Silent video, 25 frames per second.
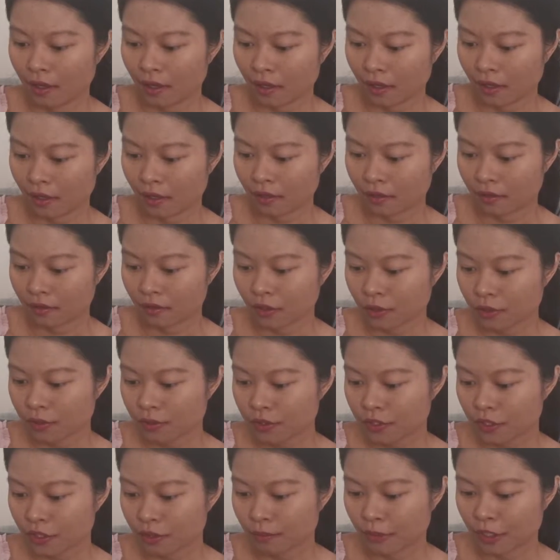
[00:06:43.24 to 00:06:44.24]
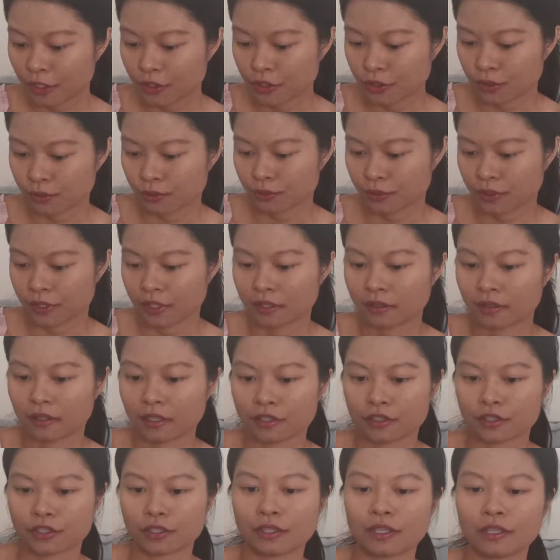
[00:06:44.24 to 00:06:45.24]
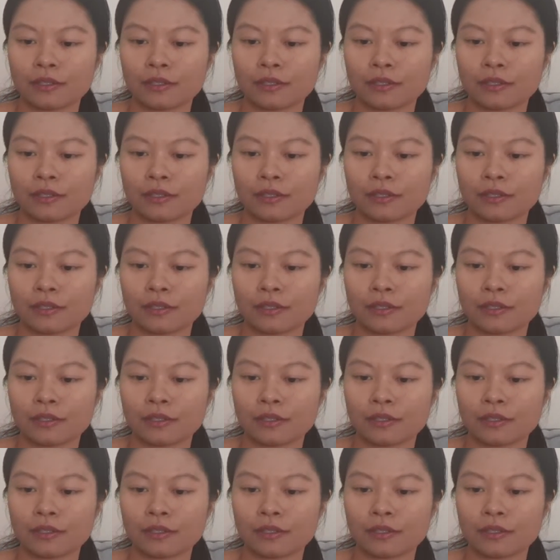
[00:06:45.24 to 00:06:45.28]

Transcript: And those are my jewelry collection,